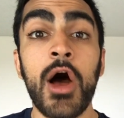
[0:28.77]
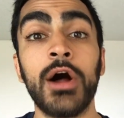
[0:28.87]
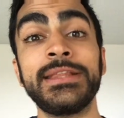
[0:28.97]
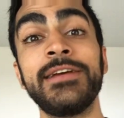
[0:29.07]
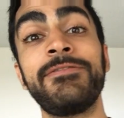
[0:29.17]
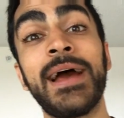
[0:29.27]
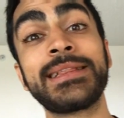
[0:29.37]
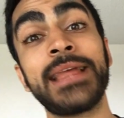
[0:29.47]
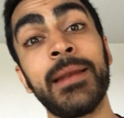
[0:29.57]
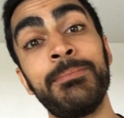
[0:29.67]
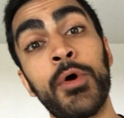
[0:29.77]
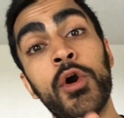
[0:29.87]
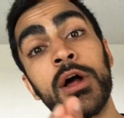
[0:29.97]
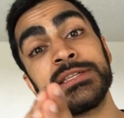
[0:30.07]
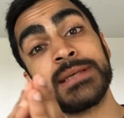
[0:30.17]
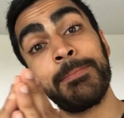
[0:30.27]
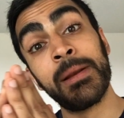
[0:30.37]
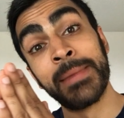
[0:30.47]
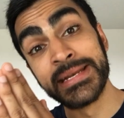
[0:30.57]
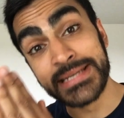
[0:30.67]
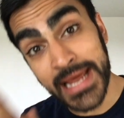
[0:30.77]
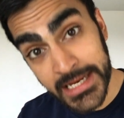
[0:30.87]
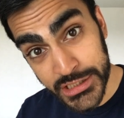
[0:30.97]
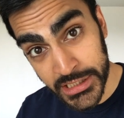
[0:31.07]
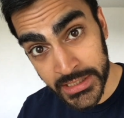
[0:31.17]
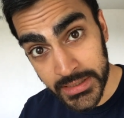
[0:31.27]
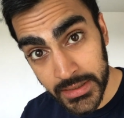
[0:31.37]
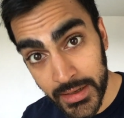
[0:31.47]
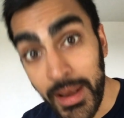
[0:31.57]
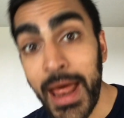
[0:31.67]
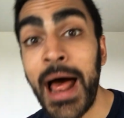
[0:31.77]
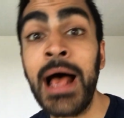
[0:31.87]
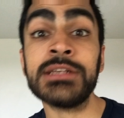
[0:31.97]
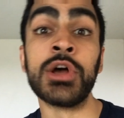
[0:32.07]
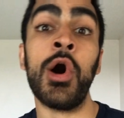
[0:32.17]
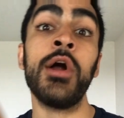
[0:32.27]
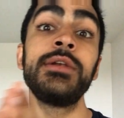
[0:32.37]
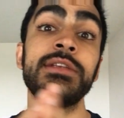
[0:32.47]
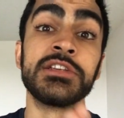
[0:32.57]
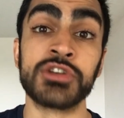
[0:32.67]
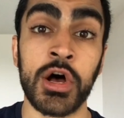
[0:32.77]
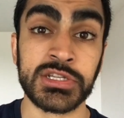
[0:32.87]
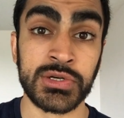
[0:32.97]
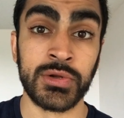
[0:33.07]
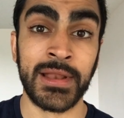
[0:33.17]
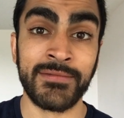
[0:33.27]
on the effect that boron supplementation has on testosterone